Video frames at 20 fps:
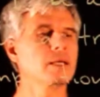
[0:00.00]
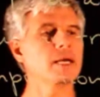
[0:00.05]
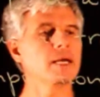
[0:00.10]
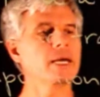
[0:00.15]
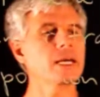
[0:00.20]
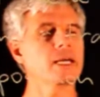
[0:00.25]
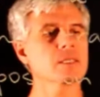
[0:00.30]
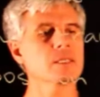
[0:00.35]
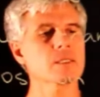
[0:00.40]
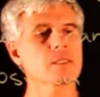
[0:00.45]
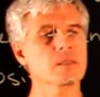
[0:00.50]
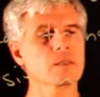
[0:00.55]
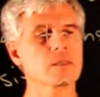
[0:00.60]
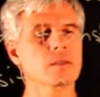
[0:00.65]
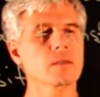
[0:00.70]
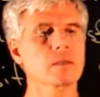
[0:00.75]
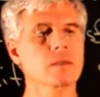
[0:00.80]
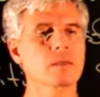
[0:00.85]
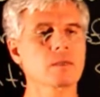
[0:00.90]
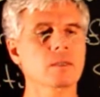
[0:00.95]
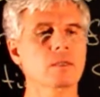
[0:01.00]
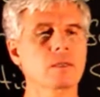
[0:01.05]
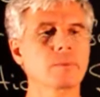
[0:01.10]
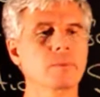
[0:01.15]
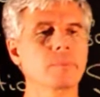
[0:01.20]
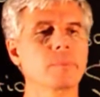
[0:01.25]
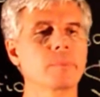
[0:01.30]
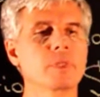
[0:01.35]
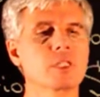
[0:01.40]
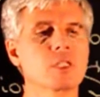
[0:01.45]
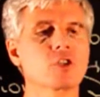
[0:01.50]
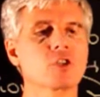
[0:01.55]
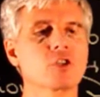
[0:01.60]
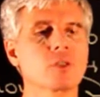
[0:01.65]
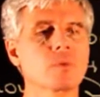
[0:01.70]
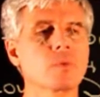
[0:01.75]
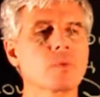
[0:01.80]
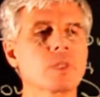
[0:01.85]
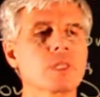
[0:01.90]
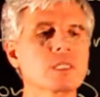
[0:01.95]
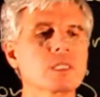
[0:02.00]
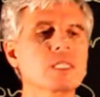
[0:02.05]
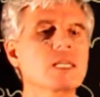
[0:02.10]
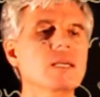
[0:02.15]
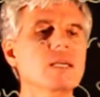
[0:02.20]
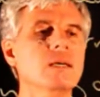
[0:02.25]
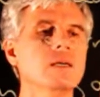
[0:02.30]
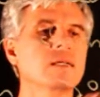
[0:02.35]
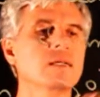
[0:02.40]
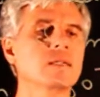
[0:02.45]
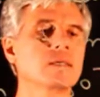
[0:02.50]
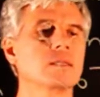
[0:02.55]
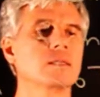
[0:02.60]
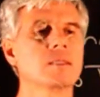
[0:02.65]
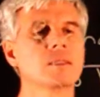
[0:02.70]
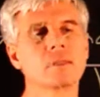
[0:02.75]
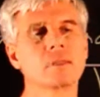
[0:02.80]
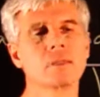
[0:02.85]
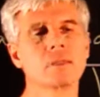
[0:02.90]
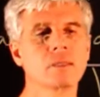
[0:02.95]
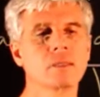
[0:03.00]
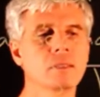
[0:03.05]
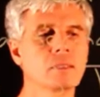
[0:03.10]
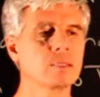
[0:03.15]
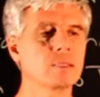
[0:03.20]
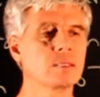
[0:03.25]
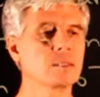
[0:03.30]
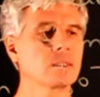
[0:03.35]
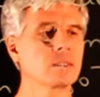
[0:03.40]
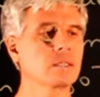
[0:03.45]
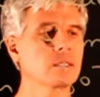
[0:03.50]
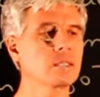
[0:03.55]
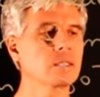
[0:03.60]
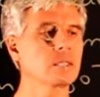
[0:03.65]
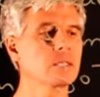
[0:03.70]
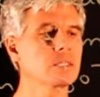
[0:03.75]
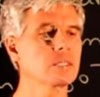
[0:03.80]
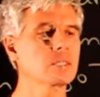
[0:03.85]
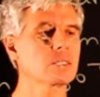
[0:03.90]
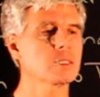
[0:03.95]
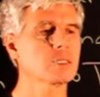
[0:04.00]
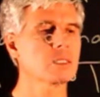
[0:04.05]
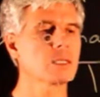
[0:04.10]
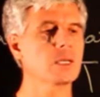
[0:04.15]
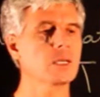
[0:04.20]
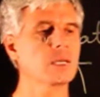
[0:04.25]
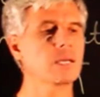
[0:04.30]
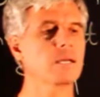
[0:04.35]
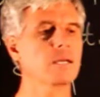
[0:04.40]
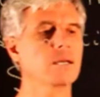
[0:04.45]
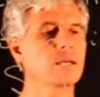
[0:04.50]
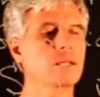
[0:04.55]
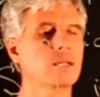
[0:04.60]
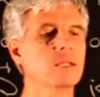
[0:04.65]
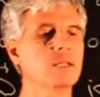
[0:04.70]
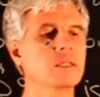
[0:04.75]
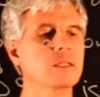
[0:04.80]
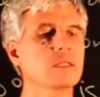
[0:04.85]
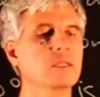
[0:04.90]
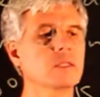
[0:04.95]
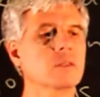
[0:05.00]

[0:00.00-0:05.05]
S composition with T is a linear